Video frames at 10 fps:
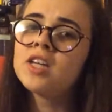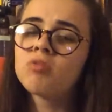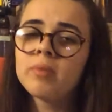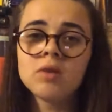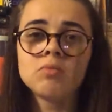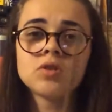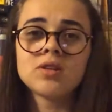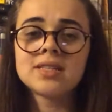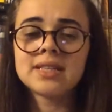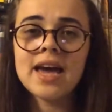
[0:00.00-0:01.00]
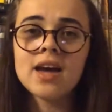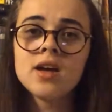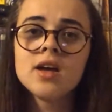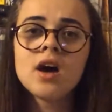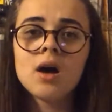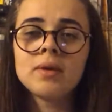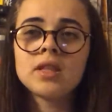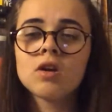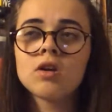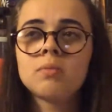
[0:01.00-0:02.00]
Ezra Miller was on set. I
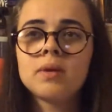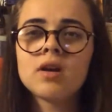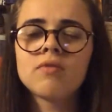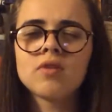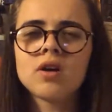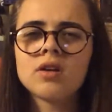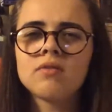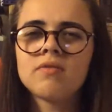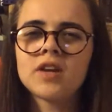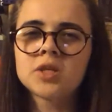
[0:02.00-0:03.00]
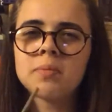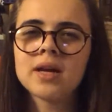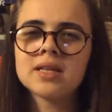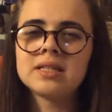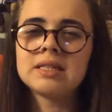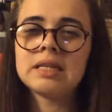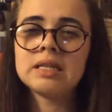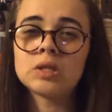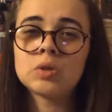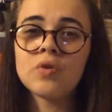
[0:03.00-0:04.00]
mean, that could be for kind of flashback
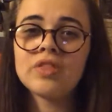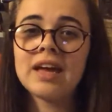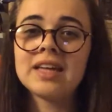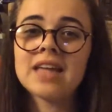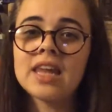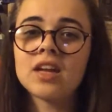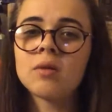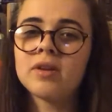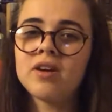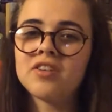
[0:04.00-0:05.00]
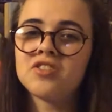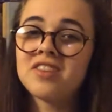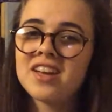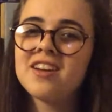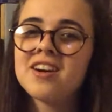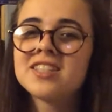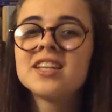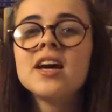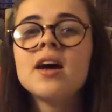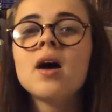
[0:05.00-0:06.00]
scene sort of things, and they could be kind of tricking
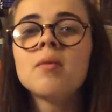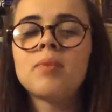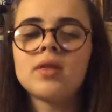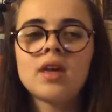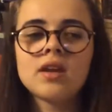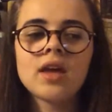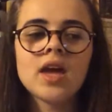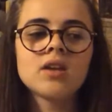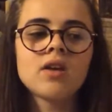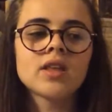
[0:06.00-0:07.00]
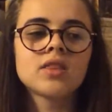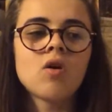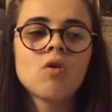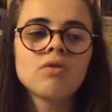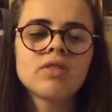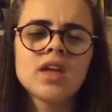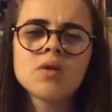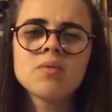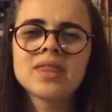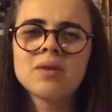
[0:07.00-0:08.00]
us. But then again, like the whole
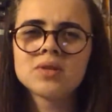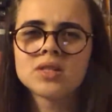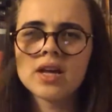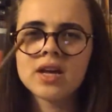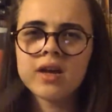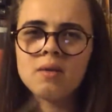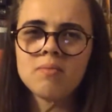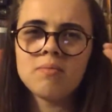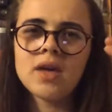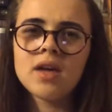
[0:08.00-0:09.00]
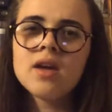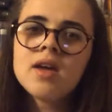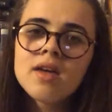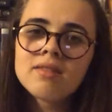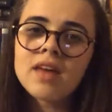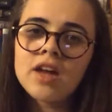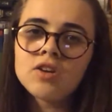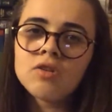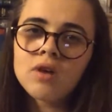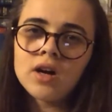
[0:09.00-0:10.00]
thing where there was like a bit that
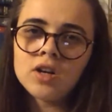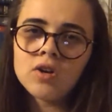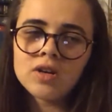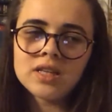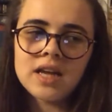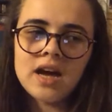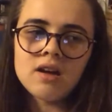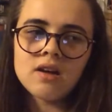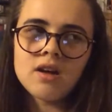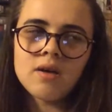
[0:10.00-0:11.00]
Newt kind of looked at